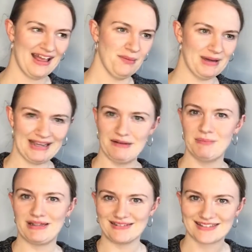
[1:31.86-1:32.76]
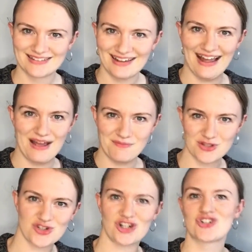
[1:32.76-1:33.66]
inbuilt
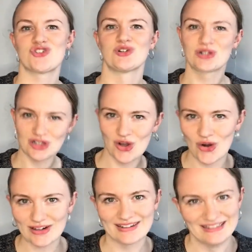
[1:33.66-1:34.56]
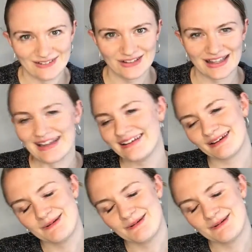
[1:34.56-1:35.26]
structural clock, if you like.